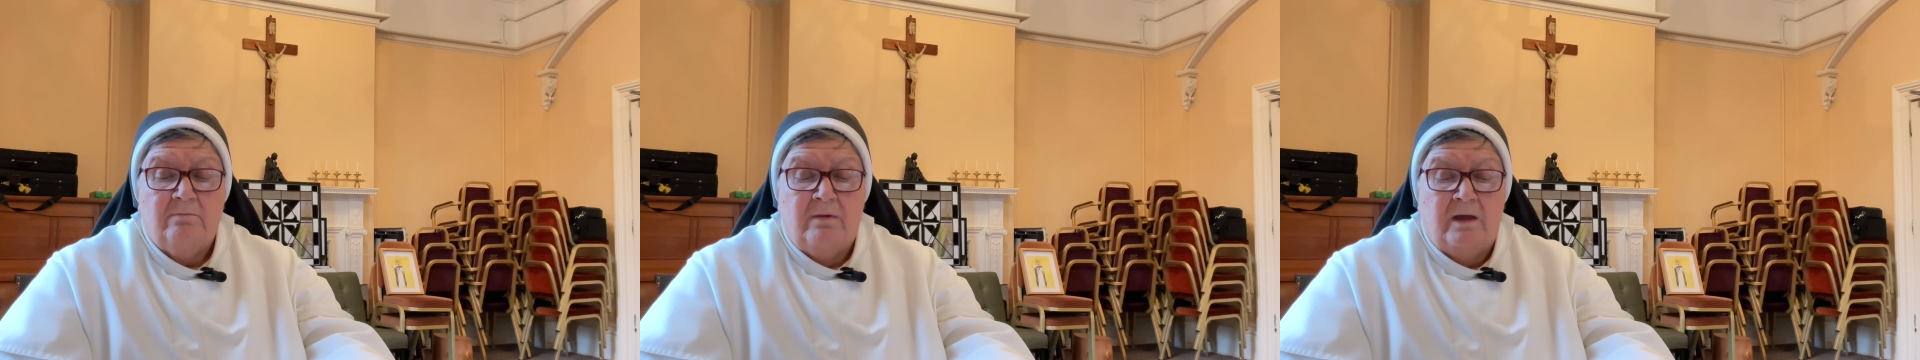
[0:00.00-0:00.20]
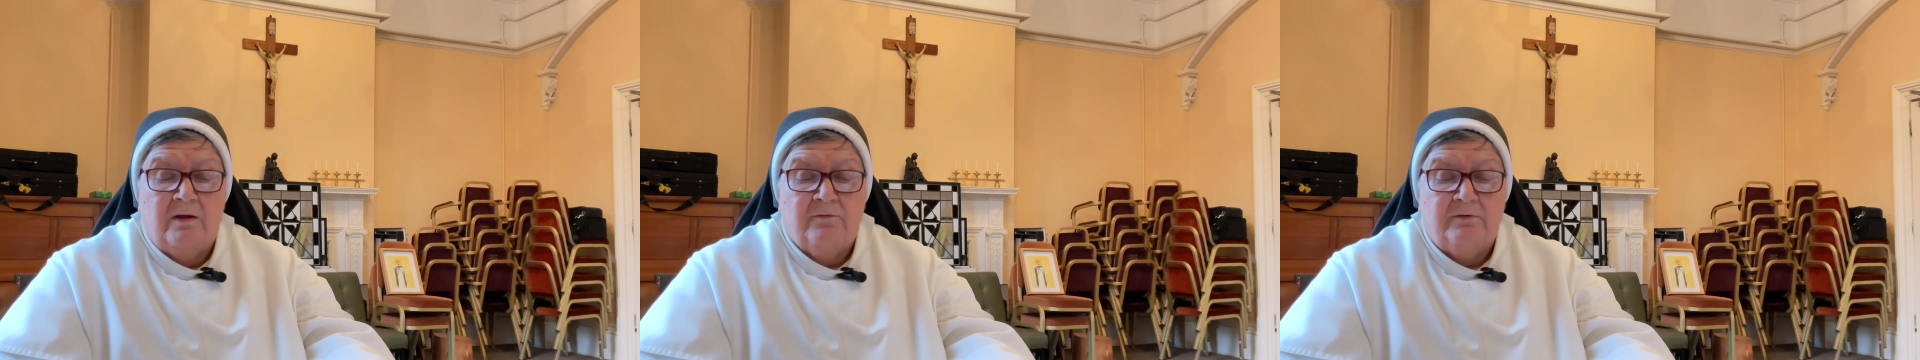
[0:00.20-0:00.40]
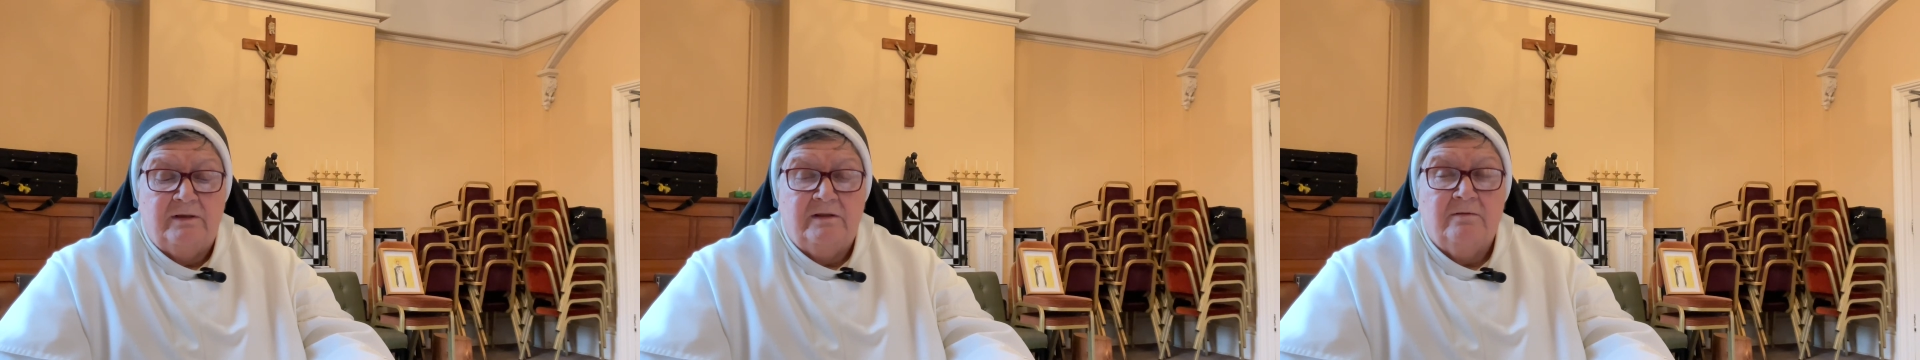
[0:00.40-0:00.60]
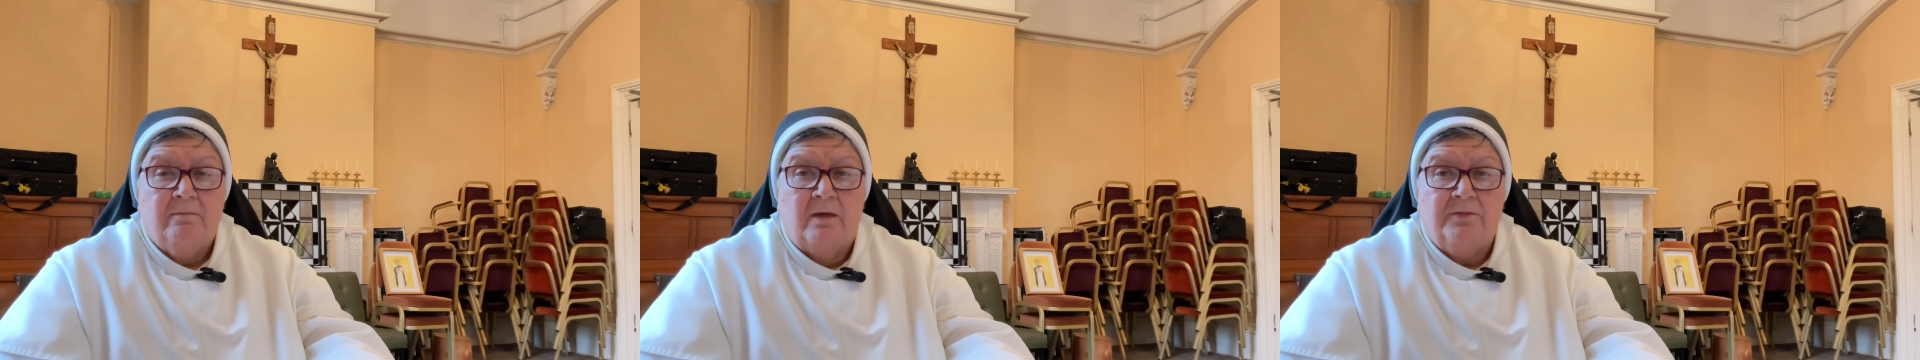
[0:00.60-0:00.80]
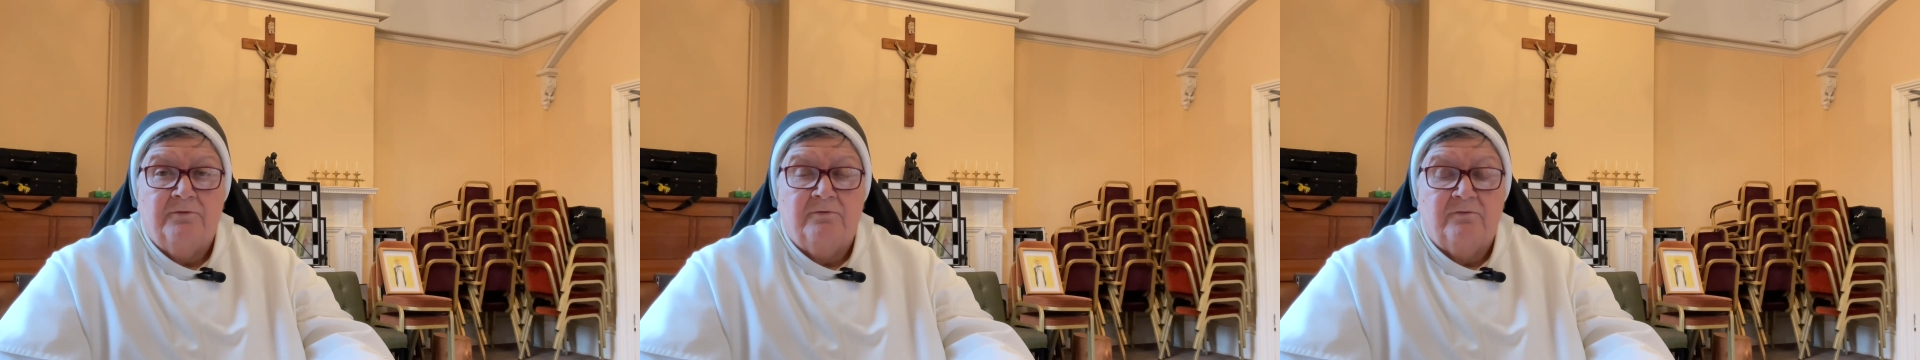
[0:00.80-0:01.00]
Mary, the
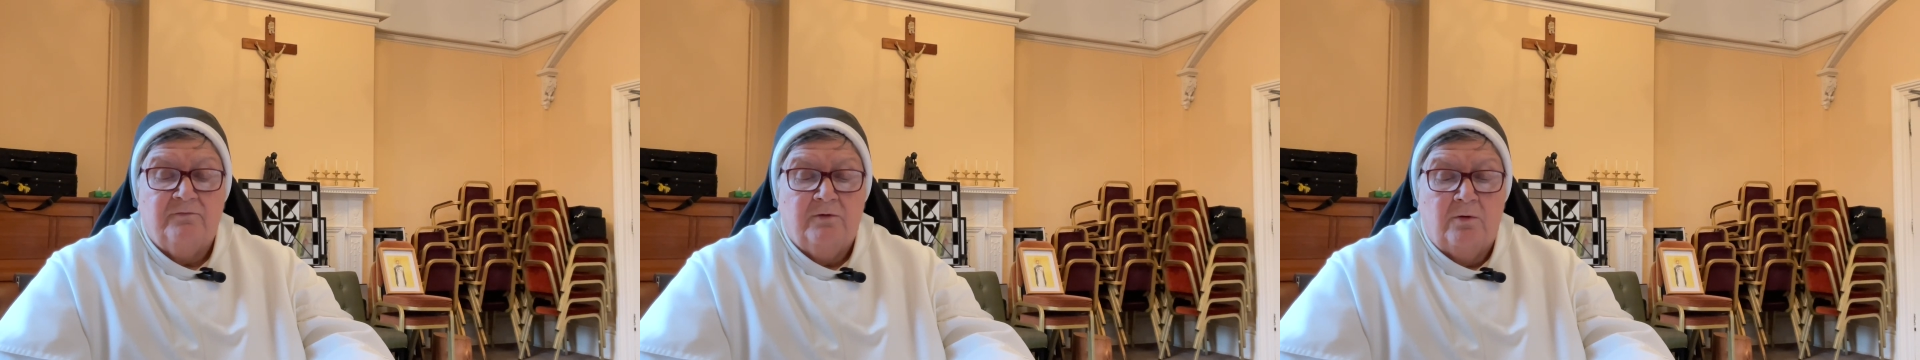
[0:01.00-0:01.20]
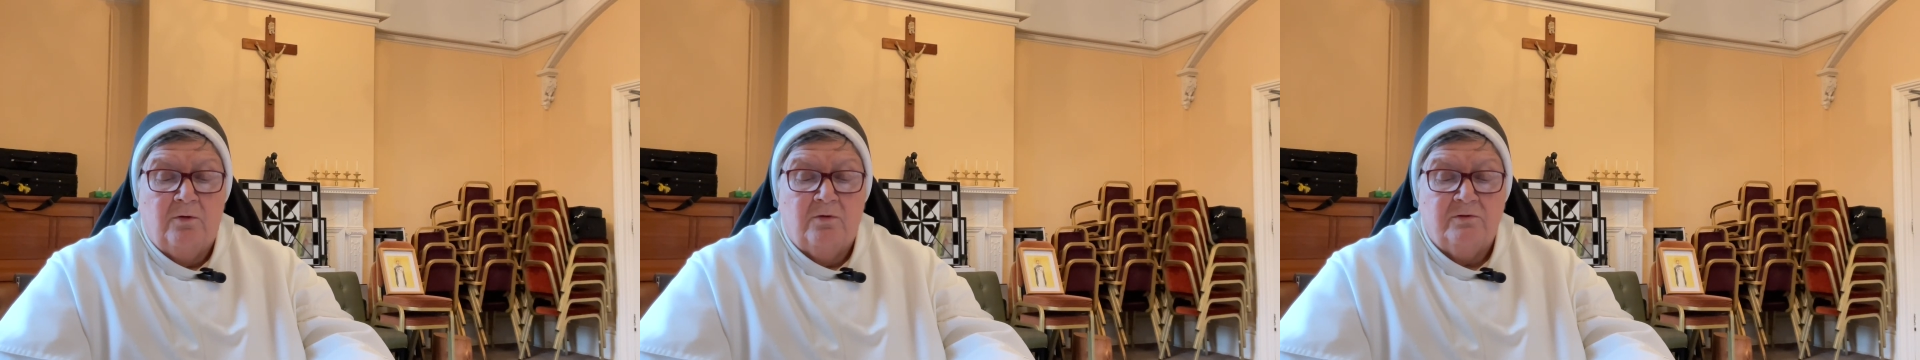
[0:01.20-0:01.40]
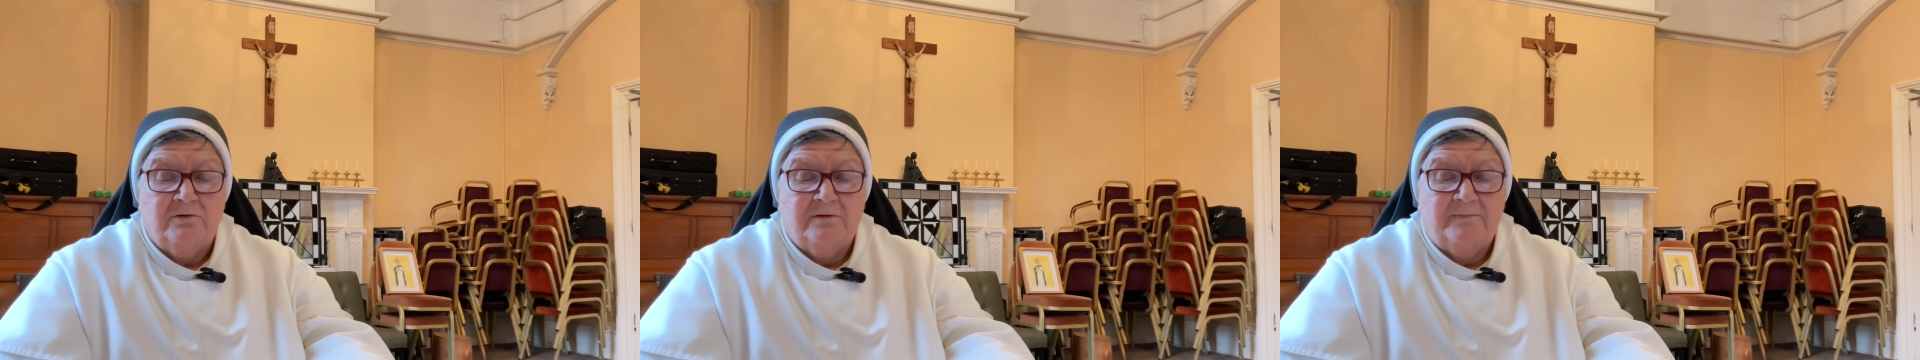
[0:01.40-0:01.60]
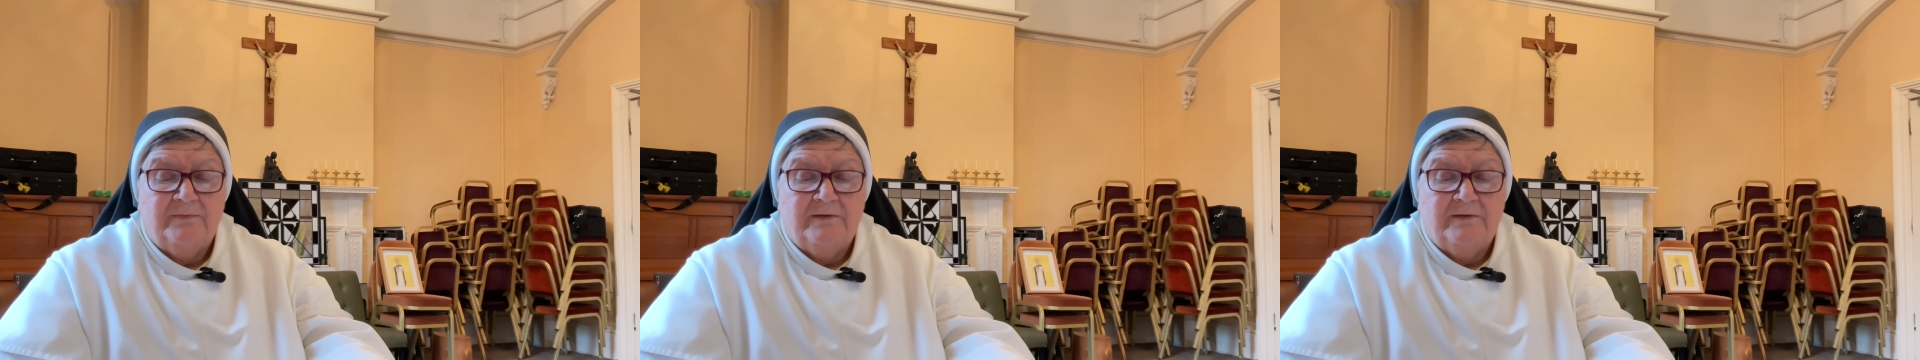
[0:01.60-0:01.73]
Mother of God.